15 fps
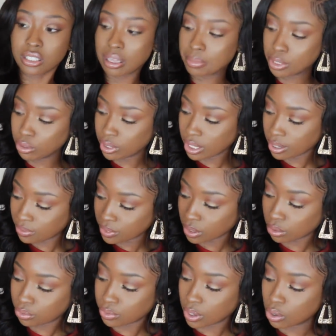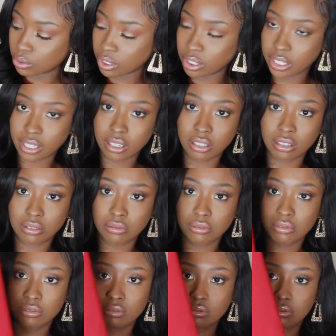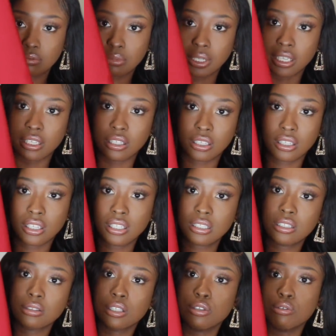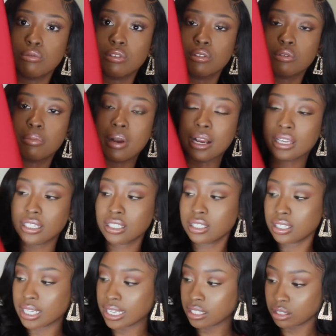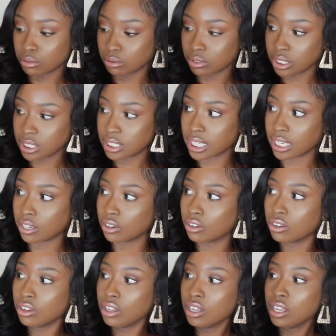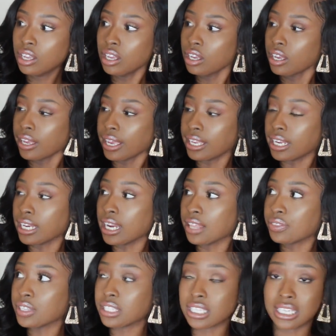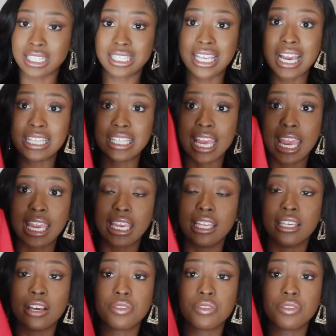I mean, you can't fit a phone in there, but it's a cute little pocket. It's a nice little detail. And I got this in a size 8.